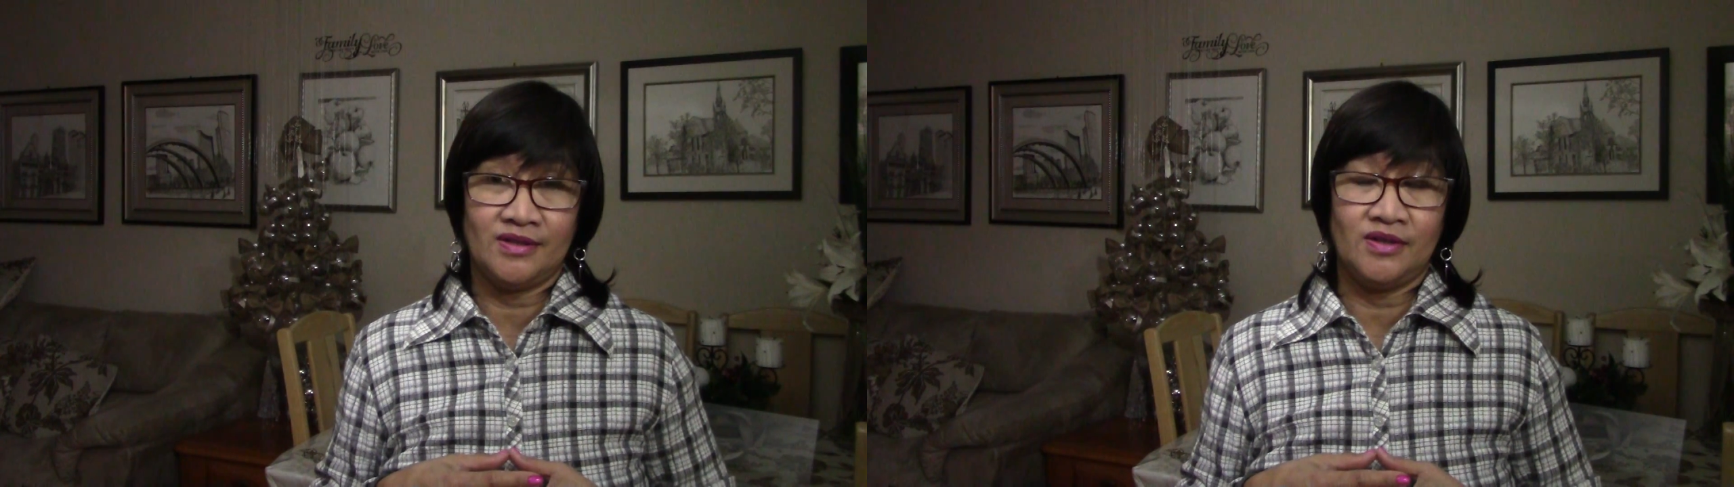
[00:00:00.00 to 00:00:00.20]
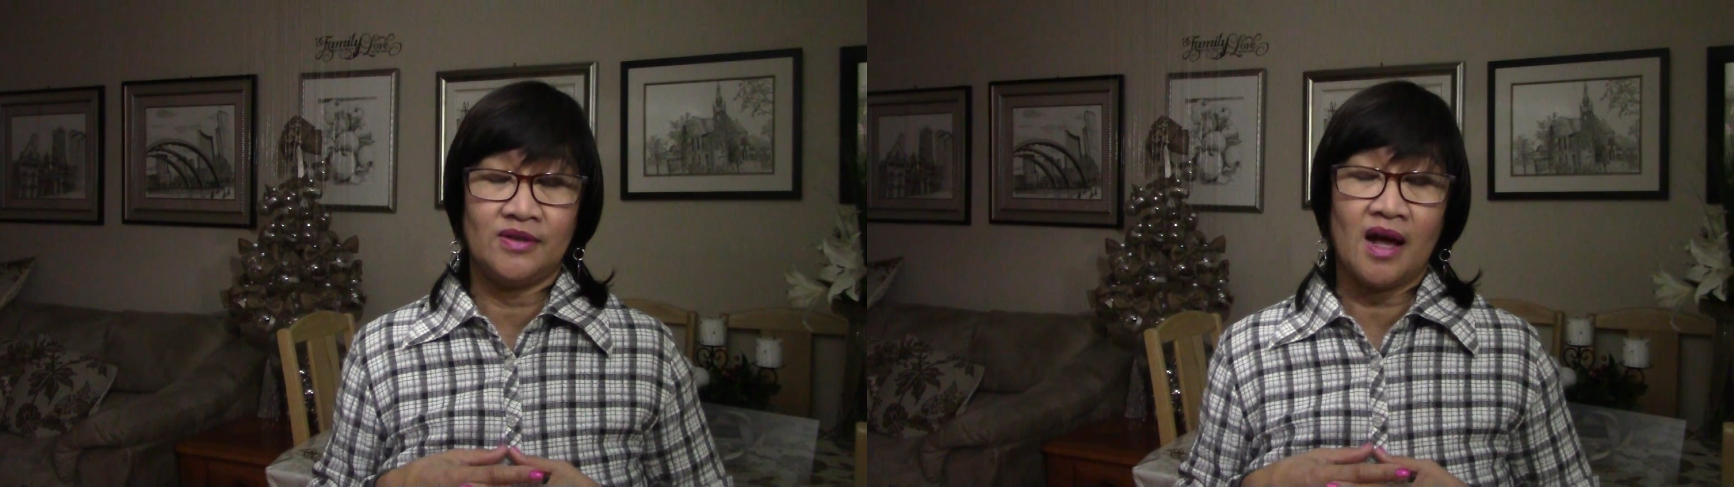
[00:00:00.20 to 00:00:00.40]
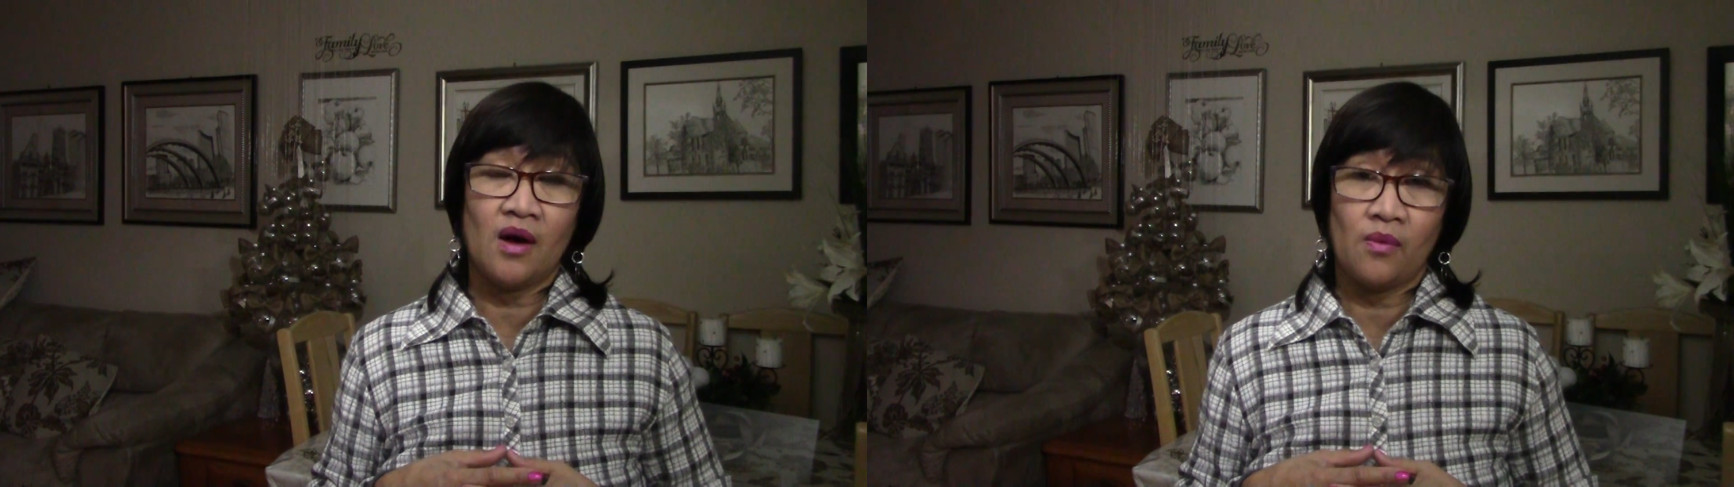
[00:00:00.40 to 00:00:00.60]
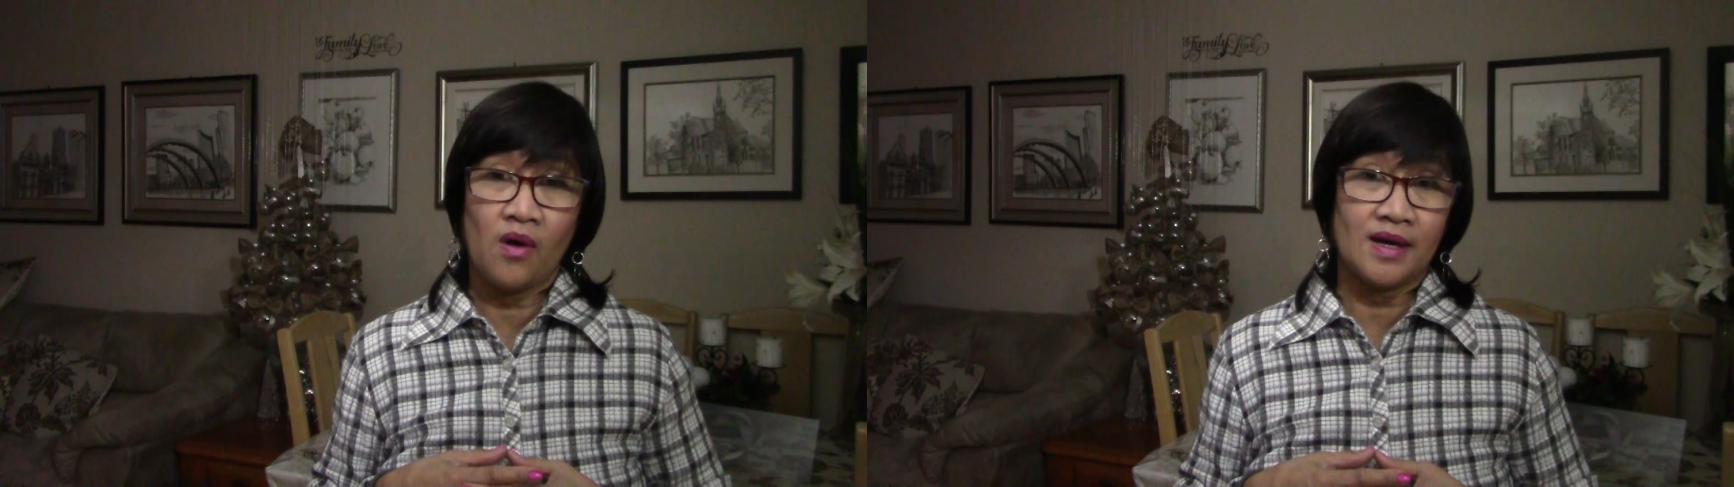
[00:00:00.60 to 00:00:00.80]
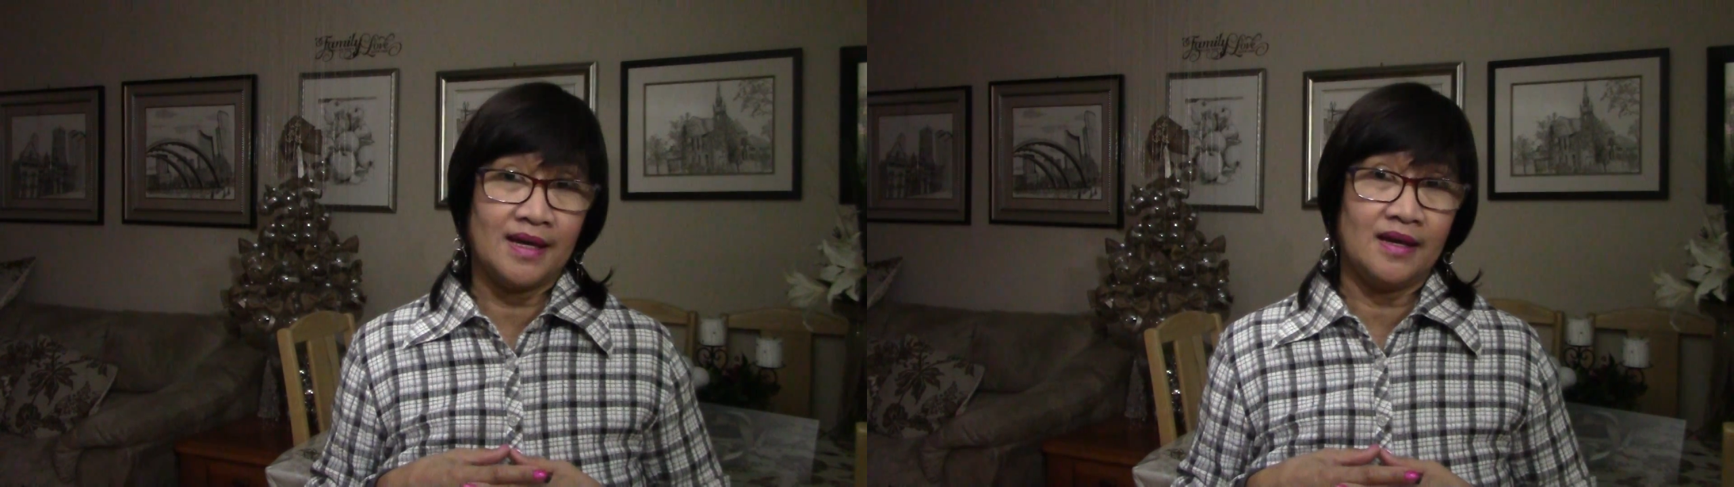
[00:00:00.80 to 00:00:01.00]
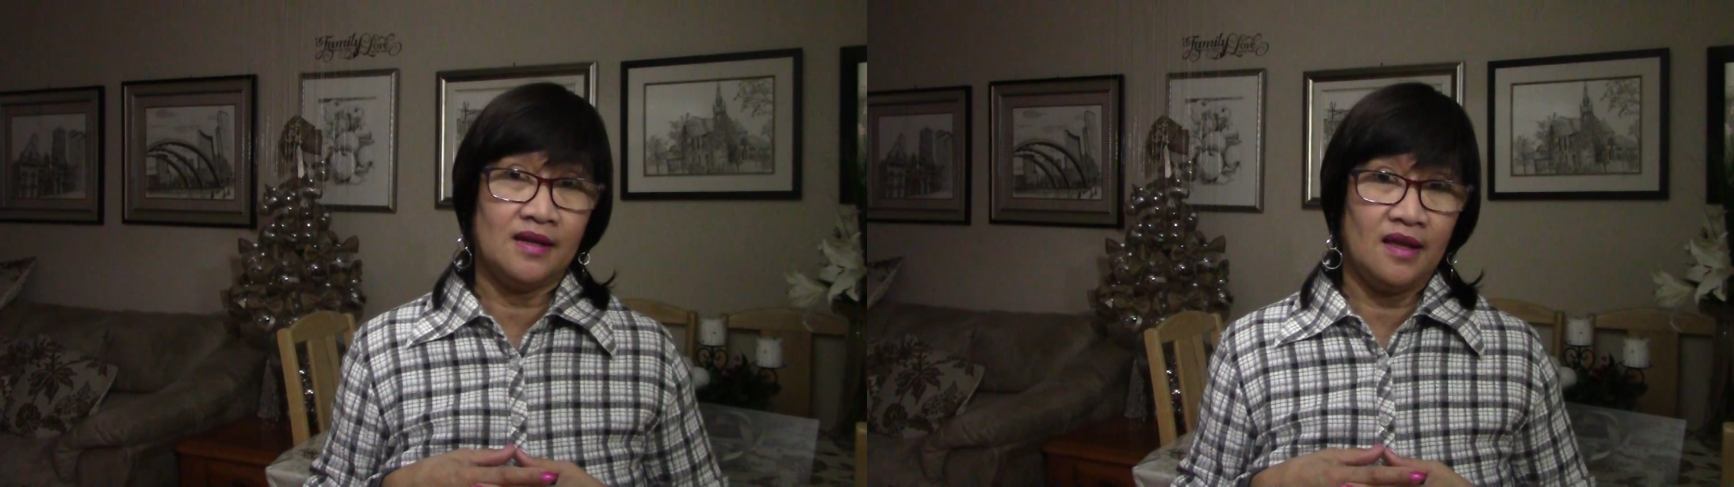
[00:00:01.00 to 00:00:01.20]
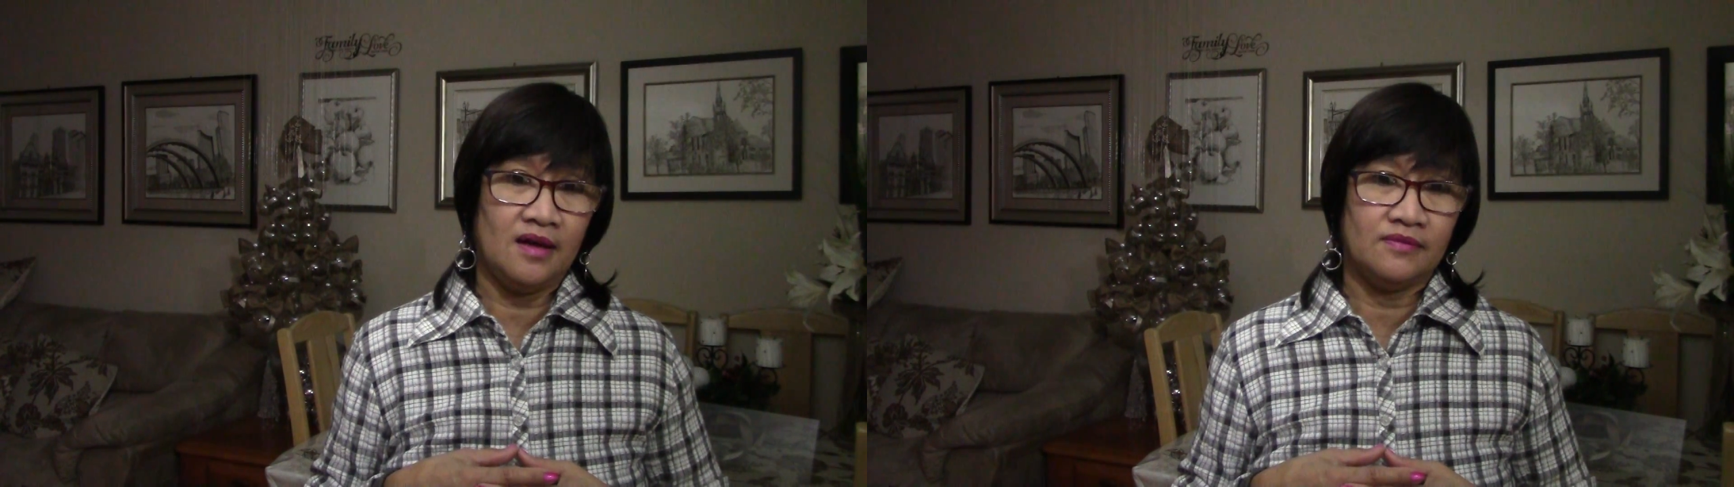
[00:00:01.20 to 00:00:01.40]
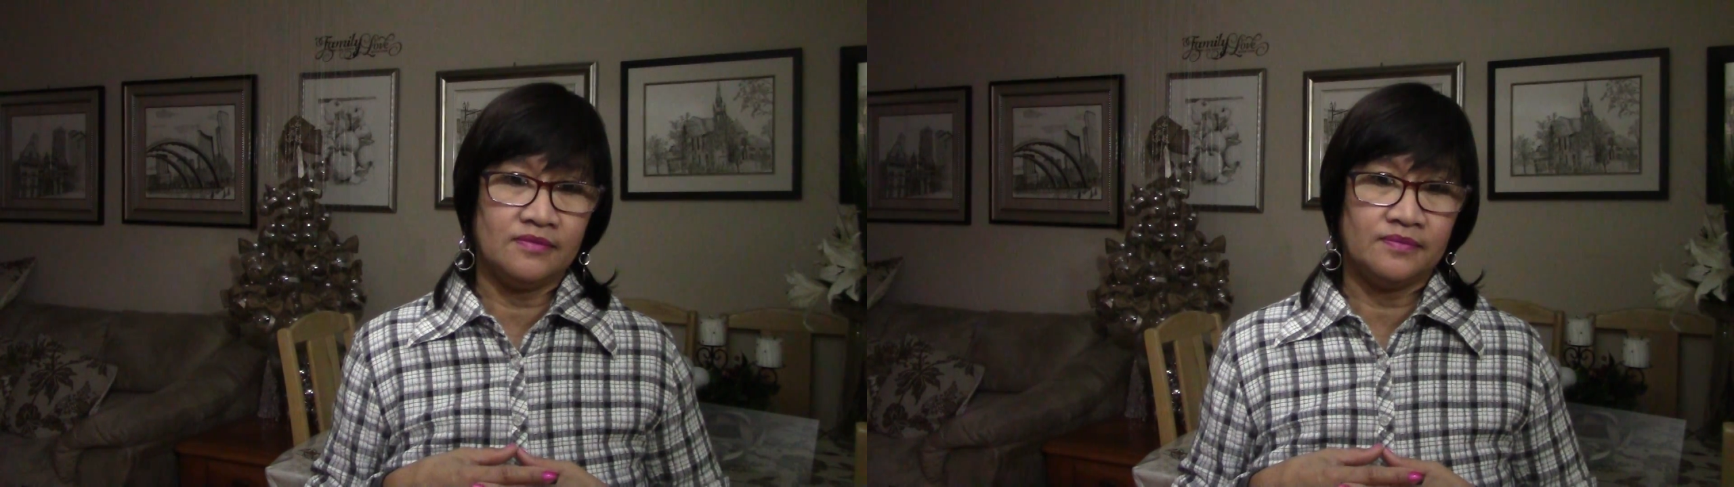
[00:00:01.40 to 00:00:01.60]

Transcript: You're not walking in love.